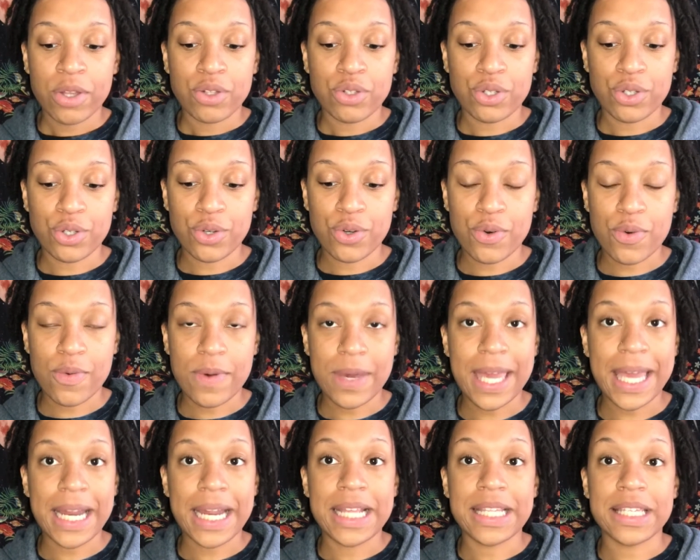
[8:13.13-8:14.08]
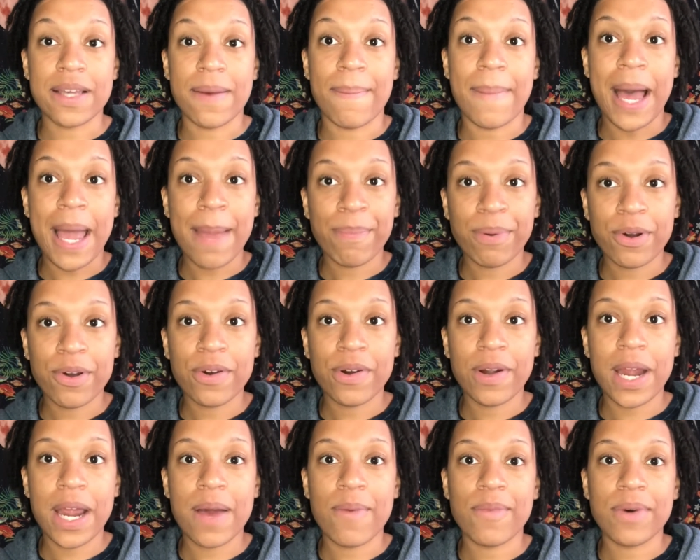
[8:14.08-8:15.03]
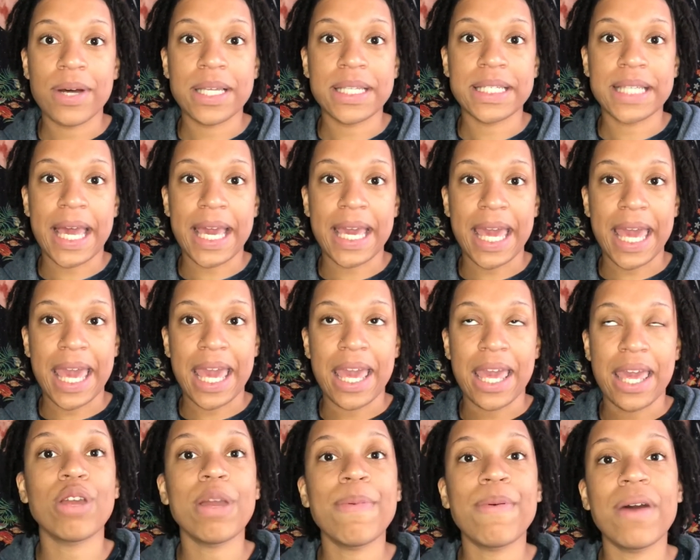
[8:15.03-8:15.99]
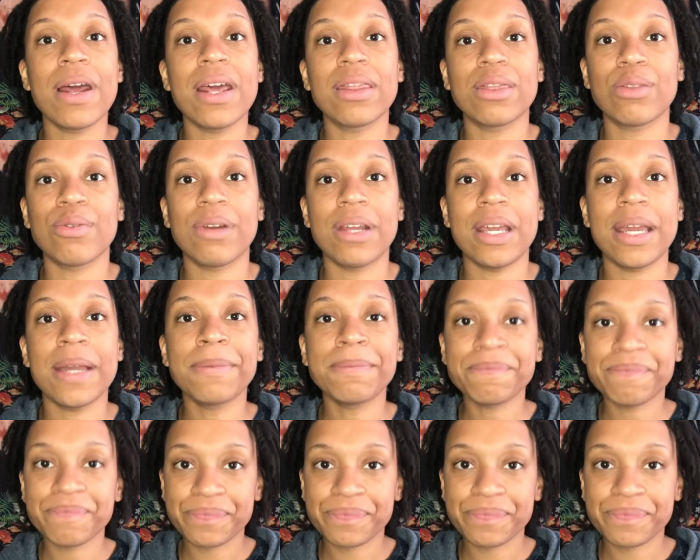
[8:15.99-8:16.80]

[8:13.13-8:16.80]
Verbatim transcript: to get into my program was like a 3.3